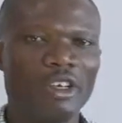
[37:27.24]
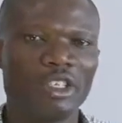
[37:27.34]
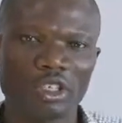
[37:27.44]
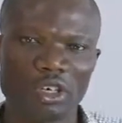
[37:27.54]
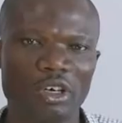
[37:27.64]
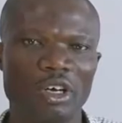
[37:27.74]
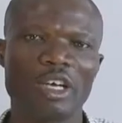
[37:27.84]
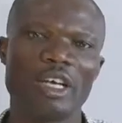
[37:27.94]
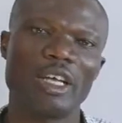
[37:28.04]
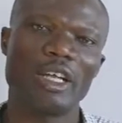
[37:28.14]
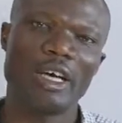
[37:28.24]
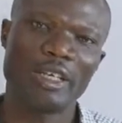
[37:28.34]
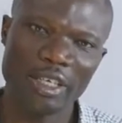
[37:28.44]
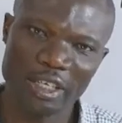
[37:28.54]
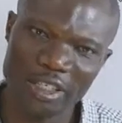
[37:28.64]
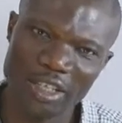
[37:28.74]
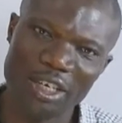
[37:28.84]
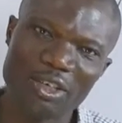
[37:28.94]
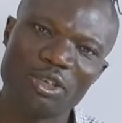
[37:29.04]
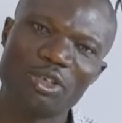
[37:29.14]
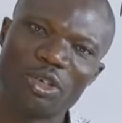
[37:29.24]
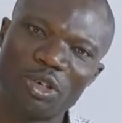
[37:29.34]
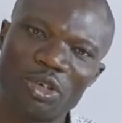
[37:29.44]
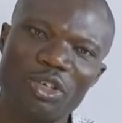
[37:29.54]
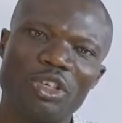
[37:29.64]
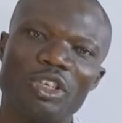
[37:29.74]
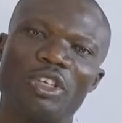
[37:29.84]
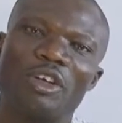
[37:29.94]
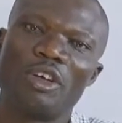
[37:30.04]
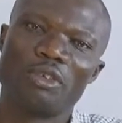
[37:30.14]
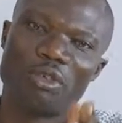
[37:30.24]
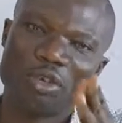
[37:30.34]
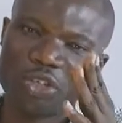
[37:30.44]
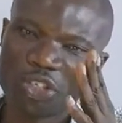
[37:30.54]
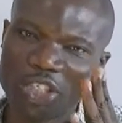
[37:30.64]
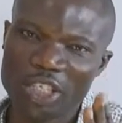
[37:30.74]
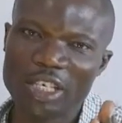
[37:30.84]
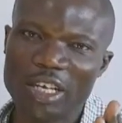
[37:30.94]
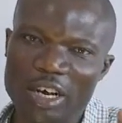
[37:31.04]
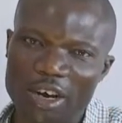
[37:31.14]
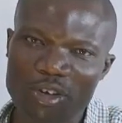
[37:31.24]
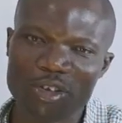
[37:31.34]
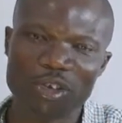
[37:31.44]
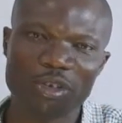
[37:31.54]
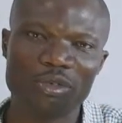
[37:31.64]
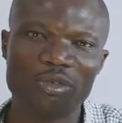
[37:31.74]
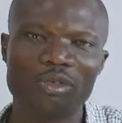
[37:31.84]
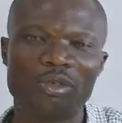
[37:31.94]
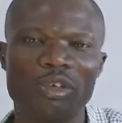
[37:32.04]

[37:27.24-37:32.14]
So a test that you scored 14 out of